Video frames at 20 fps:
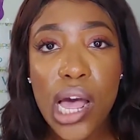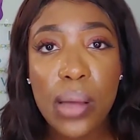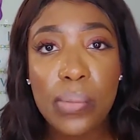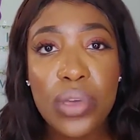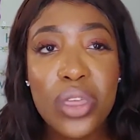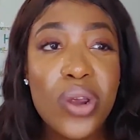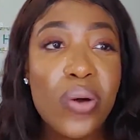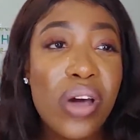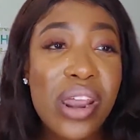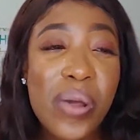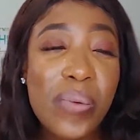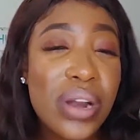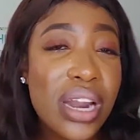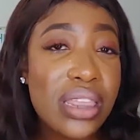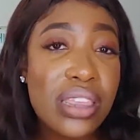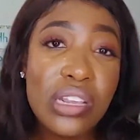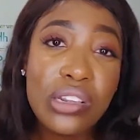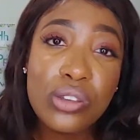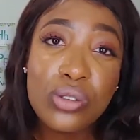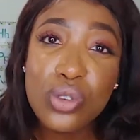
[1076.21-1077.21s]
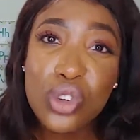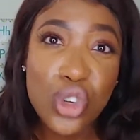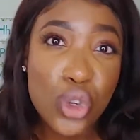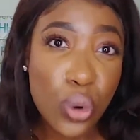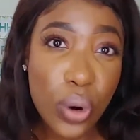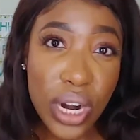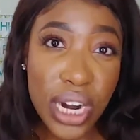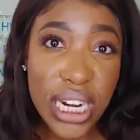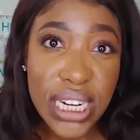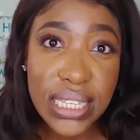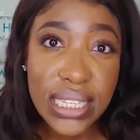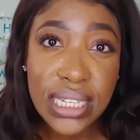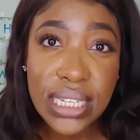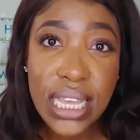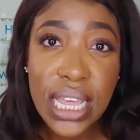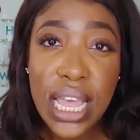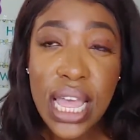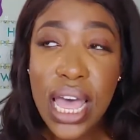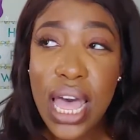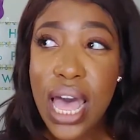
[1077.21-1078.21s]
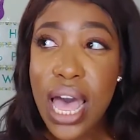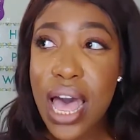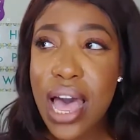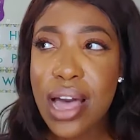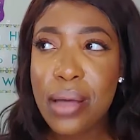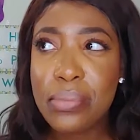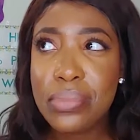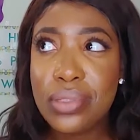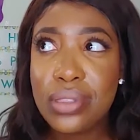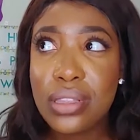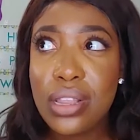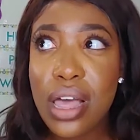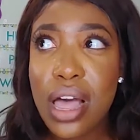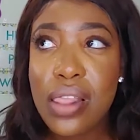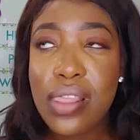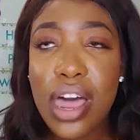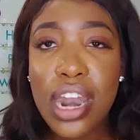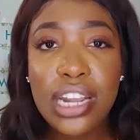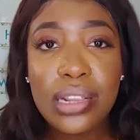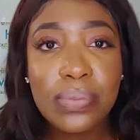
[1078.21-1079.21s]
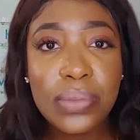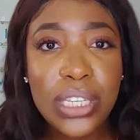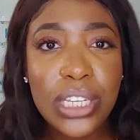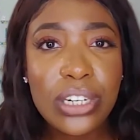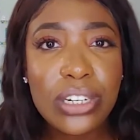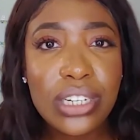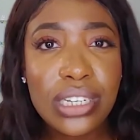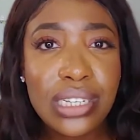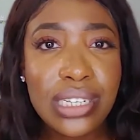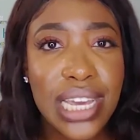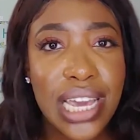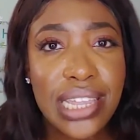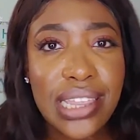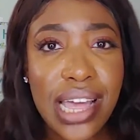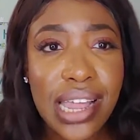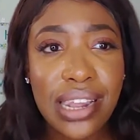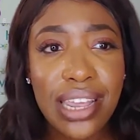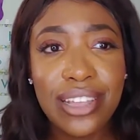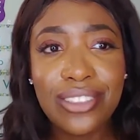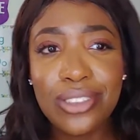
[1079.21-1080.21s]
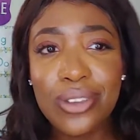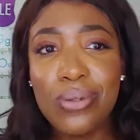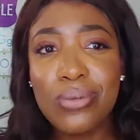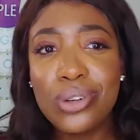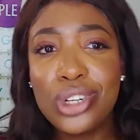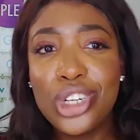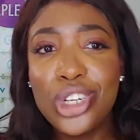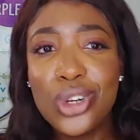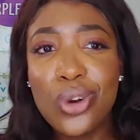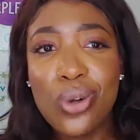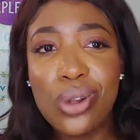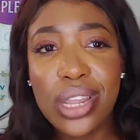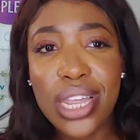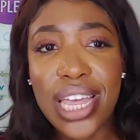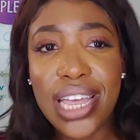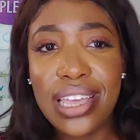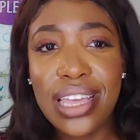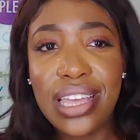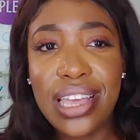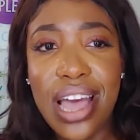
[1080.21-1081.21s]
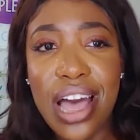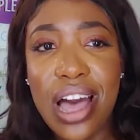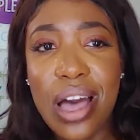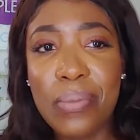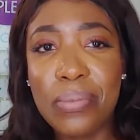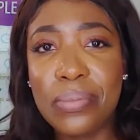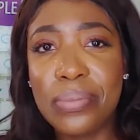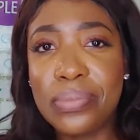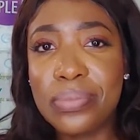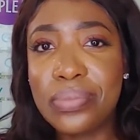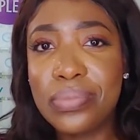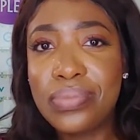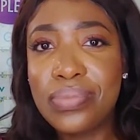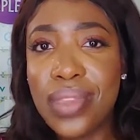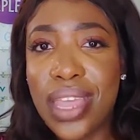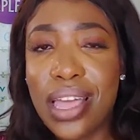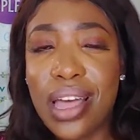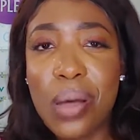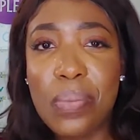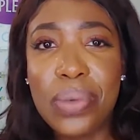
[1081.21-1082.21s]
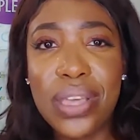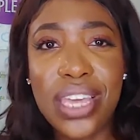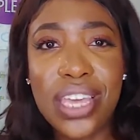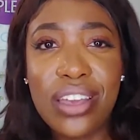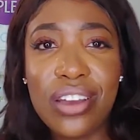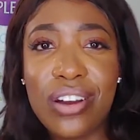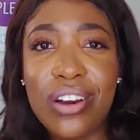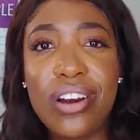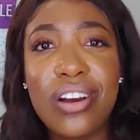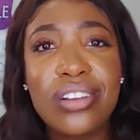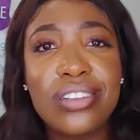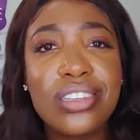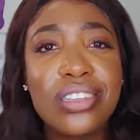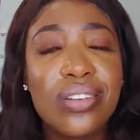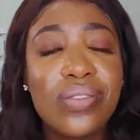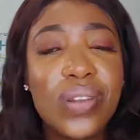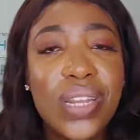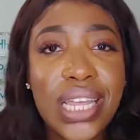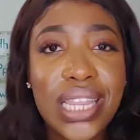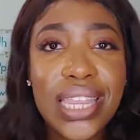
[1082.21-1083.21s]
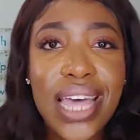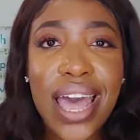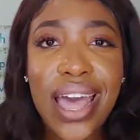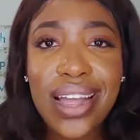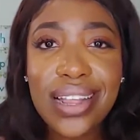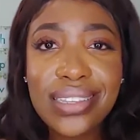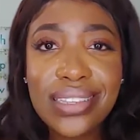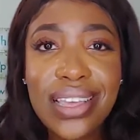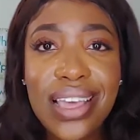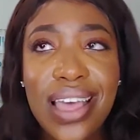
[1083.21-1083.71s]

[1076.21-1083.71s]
You don't want to wear nothing too short. A lot of teachers say that like don't show like up here and stuff like that.